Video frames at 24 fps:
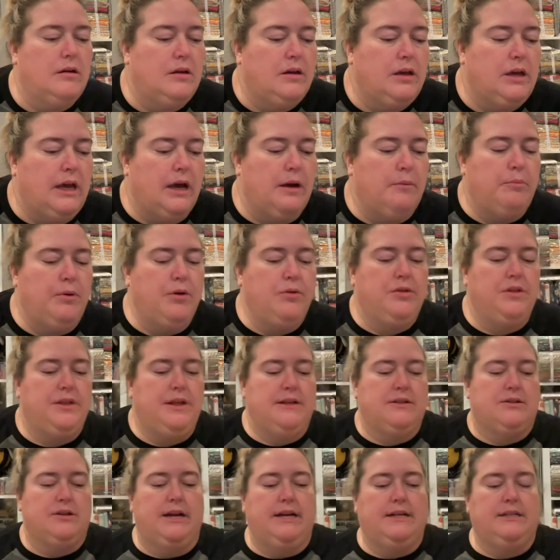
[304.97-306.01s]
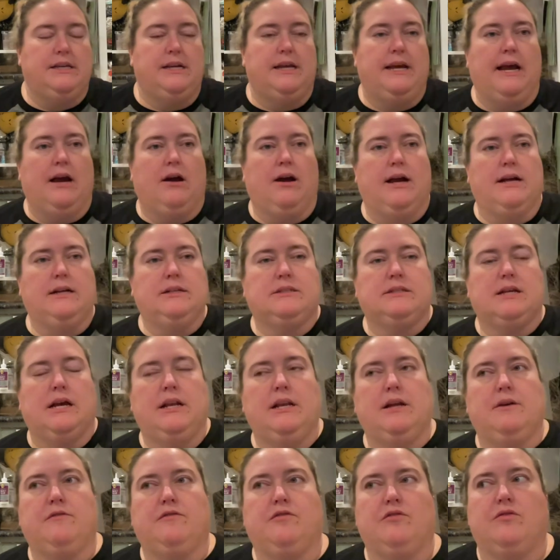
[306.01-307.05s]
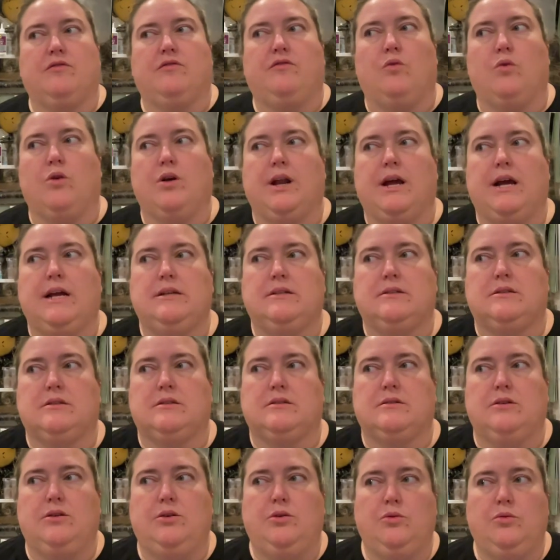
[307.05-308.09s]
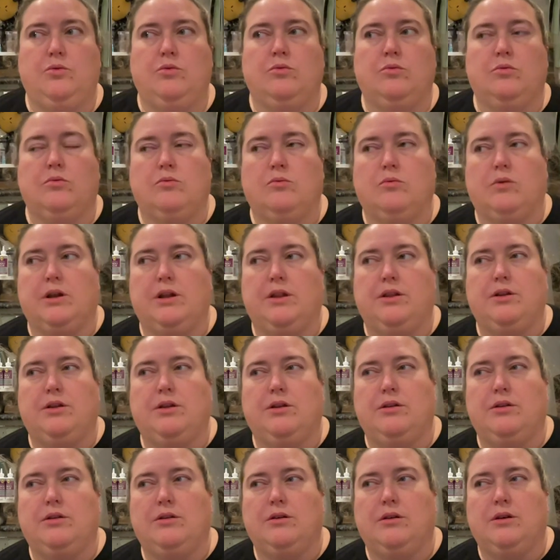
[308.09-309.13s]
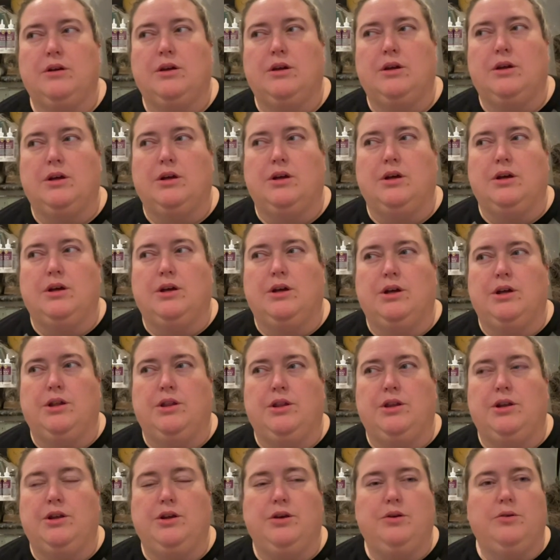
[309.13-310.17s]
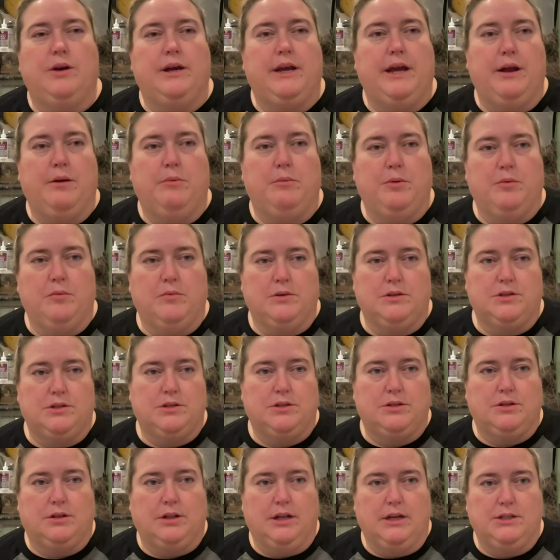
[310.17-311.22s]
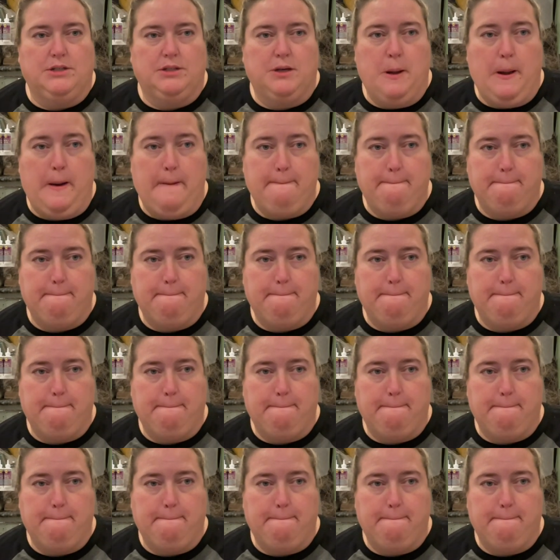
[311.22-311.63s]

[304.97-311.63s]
yeah, both of these are 18 count. I signed up for Fortnite's new, one of the new, I can't remember which collection.